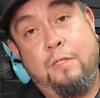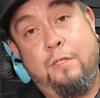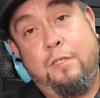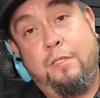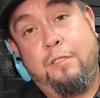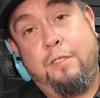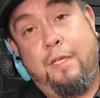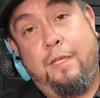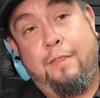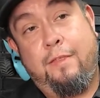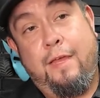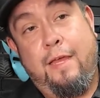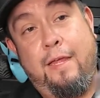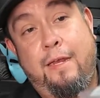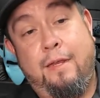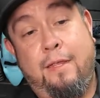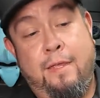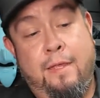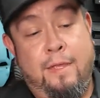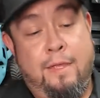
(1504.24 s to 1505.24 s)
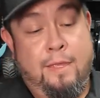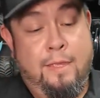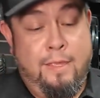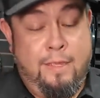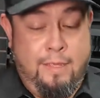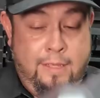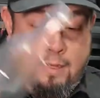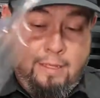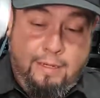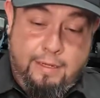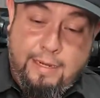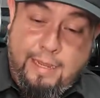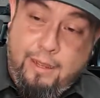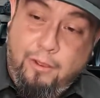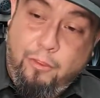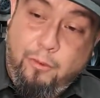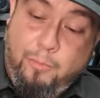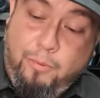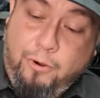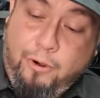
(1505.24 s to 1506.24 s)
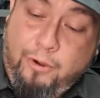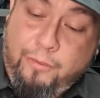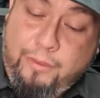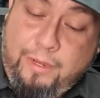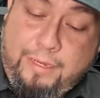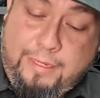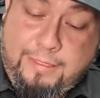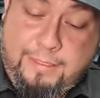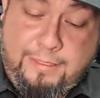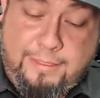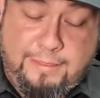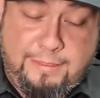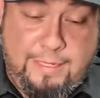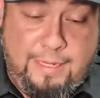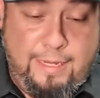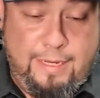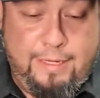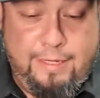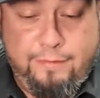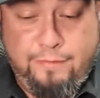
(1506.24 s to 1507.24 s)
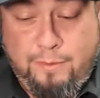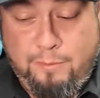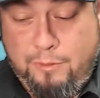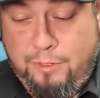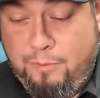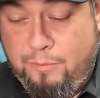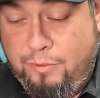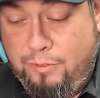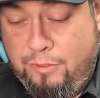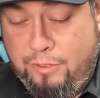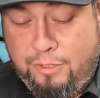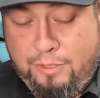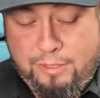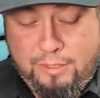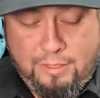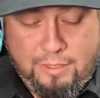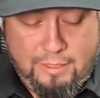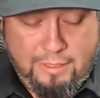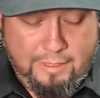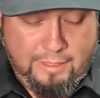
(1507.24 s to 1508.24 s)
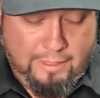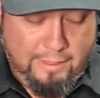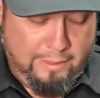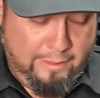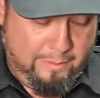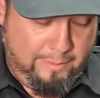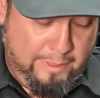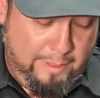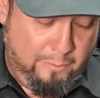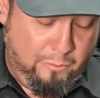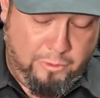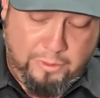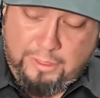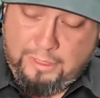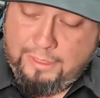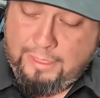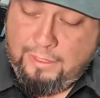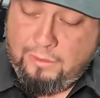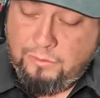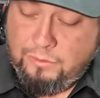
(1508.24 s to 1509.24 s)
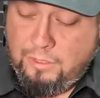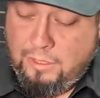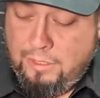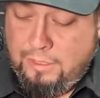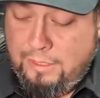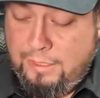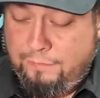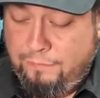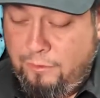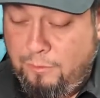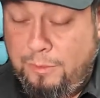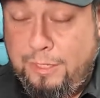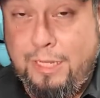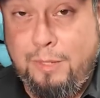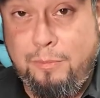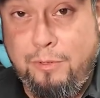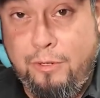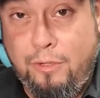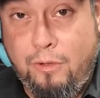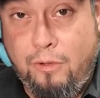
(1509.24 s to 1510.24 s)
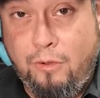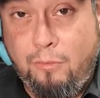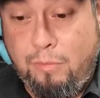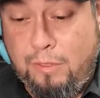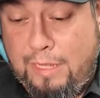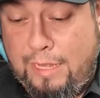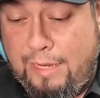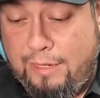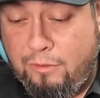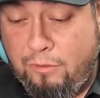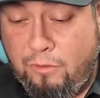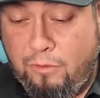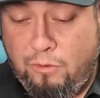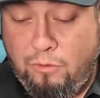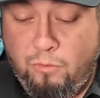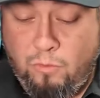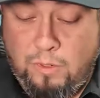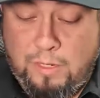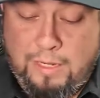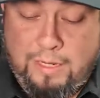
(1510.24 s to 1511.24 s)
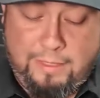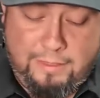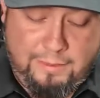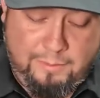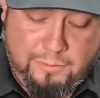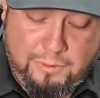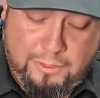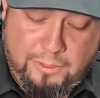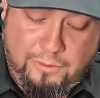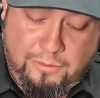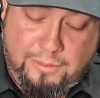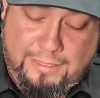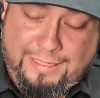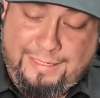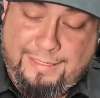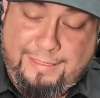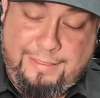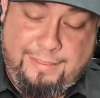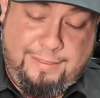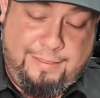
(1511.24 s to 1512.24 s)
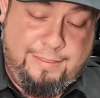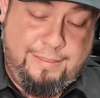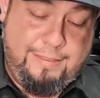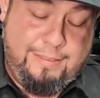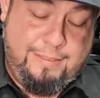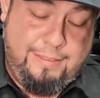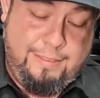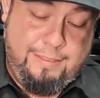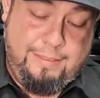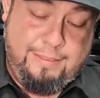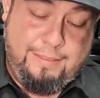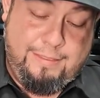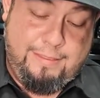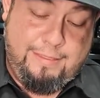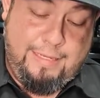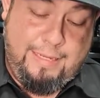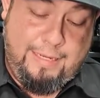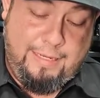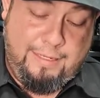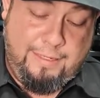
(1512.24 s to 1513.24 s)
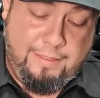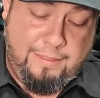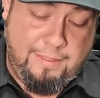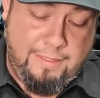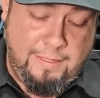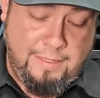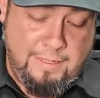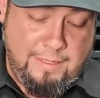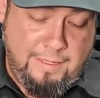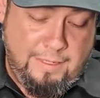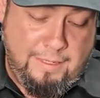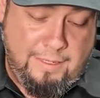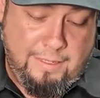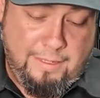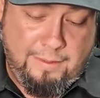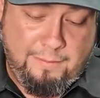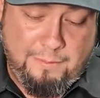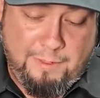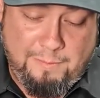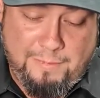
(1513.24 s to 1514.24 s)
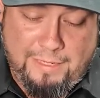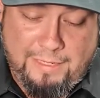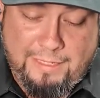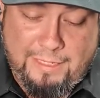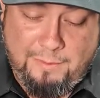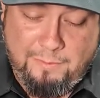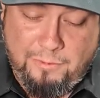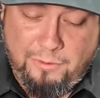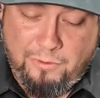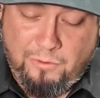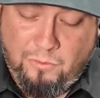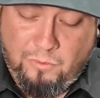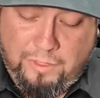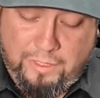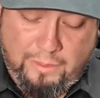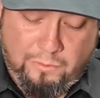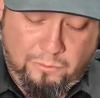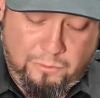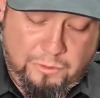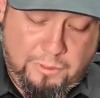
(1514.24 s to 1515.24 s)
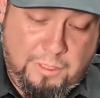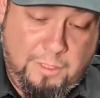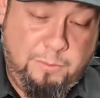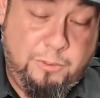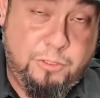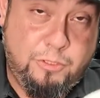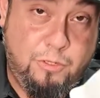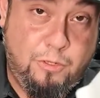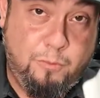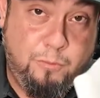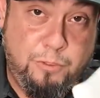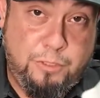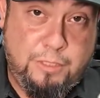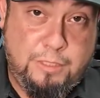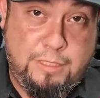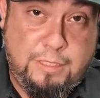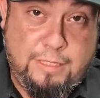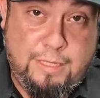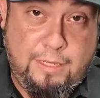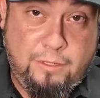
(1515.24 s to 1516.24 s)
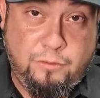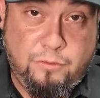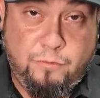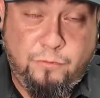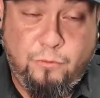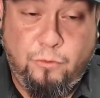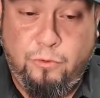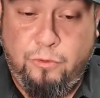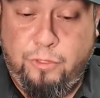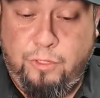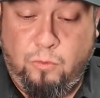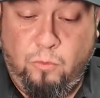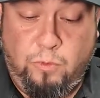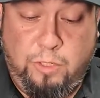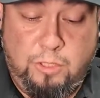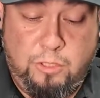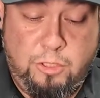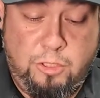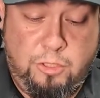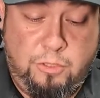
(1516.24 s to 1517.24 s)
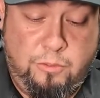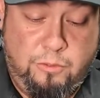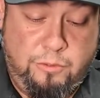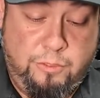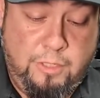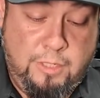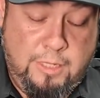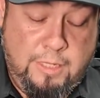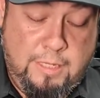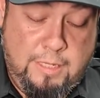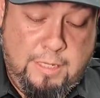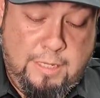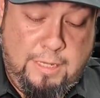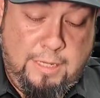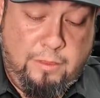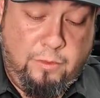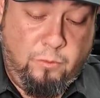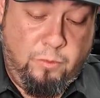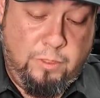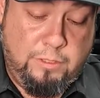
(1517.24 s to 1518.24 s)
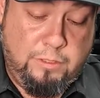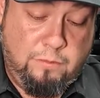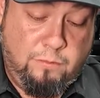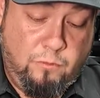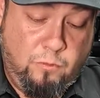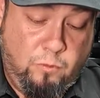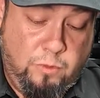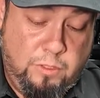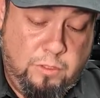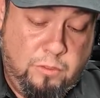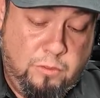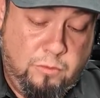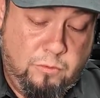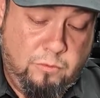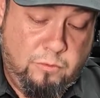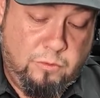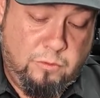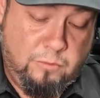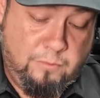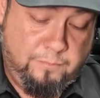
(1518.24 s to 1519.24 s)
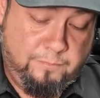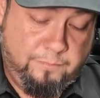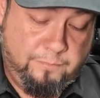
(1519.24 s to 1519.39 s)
Just like that. Now the part that I need to decide if I'm going to put any more decals on it, if I'm going to keep it all black or all white. I'm still undecided. I might keep it all white, we'll see. But let's go ahead and put the decals for the windshield and the rest of the windows.